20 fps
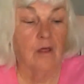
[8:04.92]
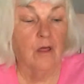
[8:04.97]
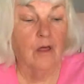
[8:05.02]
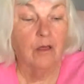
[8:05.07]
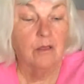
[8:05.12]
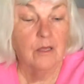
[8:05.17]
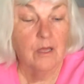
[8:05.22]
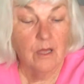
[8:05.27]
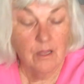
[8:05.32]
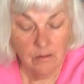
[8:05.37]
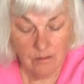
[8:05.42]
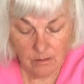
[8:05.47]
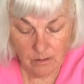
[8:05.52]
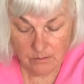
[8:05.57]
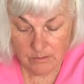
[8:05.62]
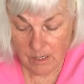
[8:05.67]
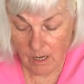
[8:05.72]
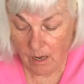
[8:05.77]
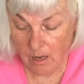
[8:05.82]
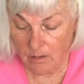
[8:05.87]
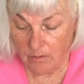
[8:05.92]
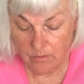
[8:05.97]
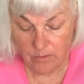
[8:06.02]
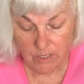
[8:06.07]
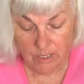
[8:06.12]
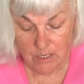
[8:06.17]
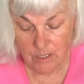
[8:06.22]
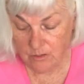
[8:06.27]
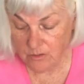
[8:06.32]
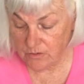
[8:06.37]
Again,
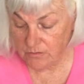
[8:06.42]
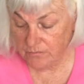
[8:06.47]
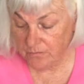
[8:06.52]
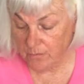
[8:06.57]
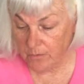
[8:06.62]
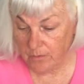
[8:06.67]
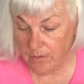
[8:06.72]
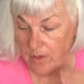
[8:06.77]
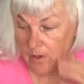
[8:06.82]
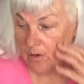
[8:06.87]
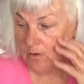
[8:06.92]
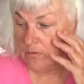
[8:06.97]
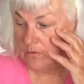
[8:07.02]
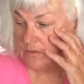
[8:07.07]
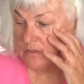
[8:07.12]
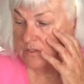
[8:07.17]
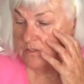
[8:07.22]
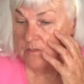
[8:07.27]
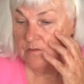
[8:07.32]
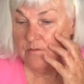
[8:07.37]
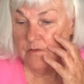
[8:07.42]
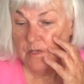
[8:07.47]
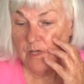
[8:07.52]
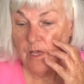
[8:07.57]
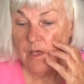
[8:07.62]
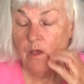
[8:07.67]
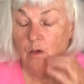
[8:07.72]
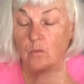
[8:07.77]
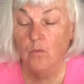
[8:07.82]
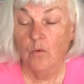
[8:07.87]
$1 each for those.
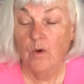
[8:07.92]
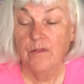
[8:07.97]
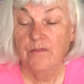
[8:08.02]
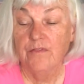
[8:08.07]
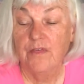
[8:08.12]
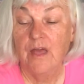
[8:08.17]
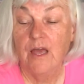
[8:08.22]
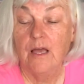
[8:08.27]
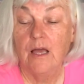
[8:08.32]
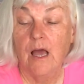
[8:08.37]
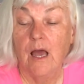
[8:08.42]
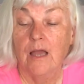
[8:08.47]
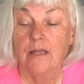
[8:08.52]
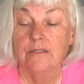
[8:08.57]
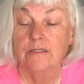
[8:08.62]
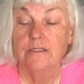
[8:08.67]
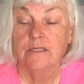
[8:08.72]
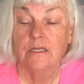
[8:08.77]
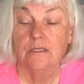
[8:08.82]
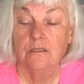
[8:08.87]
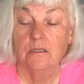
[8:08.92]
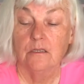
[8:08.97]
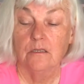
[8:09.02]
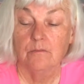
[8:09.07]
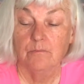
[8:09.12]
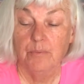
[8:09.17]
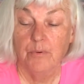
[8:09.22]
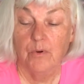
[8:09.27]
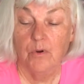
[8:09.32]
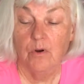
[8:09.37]
One thing I
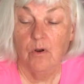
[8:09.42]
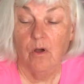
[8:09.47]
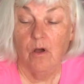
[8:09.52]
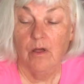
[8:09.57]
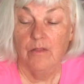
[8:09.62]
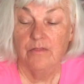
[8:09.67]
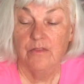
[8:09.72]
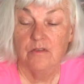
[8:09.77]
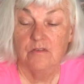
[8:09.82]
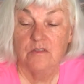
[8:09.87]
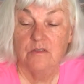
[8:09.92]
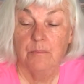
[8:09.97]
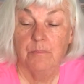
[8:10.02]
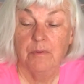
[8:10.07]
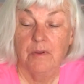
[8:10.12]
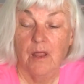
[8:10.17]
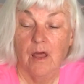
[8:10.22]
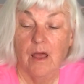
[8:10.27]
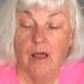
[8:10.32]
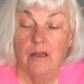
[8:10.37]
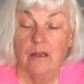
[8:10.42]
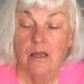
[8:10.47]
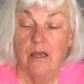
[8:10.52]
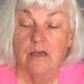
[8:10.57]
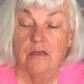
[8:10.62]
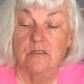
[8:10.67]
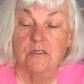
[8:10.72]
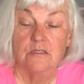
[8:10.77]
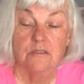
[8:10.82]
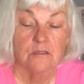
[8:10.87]
didn't put on the supply
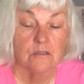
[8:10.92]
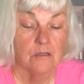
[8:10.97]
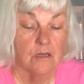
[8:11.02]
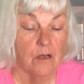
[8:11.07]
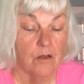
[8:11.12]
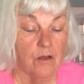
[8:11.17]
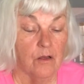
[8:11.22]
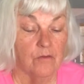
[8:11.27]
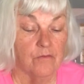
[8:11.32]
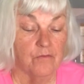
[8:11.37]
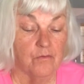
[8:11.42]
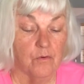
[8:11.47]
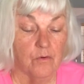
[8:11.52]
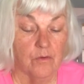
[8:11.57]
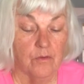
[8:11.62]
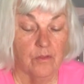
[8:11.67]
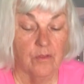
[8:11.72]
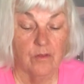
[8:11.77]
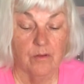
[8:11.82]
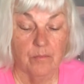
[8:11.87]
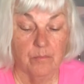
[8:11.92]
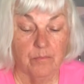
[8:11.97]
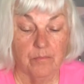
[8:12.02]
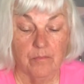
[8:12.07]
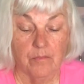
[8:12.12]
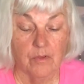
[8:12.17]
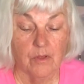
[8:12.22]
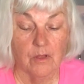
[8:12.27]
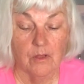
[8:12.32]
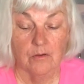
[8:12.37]
list for the
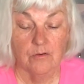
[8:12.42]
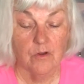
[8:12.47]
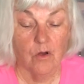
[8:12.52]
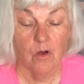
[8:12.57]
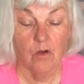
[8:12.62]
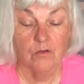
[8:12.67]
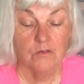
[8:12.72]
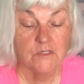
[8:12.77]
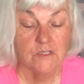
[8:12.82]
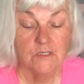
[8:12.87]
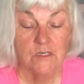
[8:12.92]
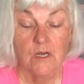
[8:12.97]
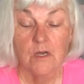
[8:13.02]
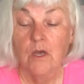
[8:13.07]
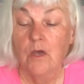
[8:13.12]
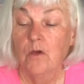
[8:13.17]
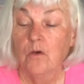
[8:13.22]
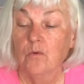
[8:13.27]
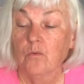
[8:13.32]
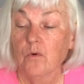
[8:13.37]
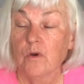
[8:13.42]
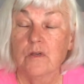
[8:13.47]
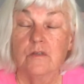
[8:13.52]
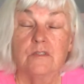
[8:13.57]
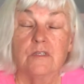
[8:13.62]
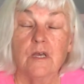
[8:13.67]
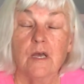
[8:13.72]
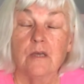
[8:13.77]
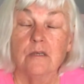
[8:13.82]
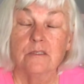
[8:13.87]
adults
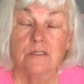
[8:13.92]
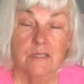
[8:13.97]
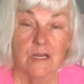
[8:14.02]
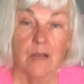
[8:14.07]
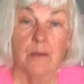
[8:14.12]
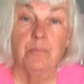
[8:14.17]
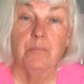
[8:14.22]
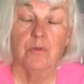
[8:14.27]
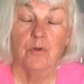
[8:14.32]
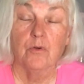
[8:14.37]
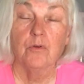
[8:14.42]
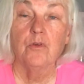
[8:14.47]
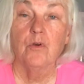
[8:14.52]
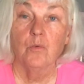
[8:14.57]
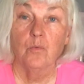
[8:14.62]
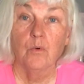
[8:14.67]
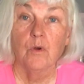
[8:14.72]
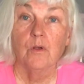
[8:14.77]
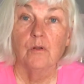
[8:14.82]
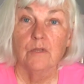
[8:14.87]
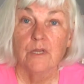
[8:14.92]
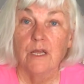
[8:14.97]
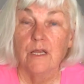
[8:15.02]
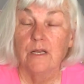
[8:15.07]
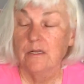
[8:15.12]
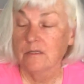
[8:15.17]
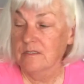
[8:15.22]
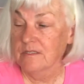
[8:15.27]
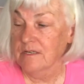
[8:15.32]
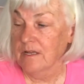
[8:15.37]
was a stapler. You will
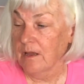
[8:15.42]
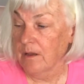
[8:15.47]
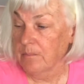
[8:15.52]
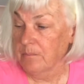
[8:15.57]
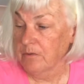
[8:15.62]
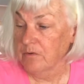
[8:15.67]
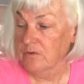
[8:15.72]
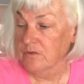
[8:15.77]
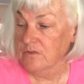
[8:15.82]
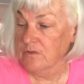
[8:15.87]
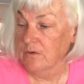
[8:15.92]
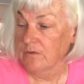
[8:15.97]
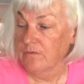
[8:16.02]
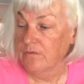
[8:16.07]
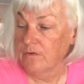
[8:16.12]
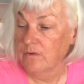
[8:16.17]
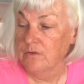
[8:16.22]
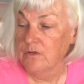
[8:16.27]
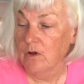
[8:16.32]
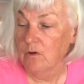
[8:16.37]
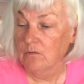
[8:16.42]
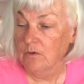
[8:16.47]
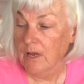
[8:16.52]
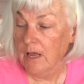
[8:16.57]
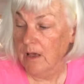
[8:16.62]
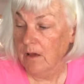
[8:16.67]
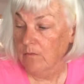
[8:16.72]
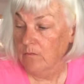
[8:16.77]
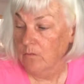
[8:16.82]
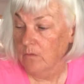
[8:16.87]
need a stapler. So if you don't
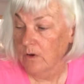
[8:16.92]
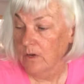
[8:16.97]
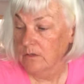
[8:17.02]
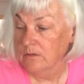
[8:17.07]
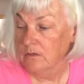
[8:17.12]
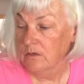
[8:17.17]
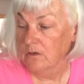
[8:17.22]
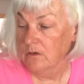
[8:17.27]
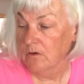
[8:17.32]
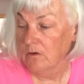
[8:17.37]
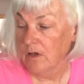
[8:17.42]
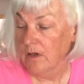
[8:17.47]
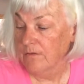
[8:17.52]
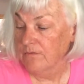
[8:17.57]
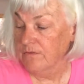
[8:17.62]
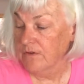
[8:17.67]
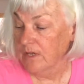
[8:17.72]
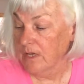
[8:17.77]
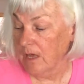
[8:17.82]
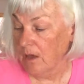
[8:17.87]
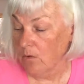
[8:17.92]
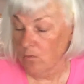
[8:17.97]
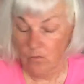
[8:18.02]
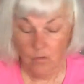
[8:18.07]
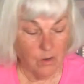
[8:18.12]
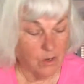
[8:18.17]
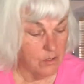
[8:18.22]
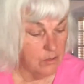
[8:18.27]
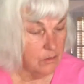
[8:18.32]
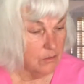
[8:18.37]
have one, you'll have to get
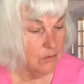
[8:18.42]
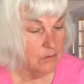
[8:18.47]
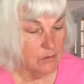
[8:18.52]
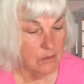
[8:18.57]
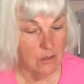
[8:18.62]
one.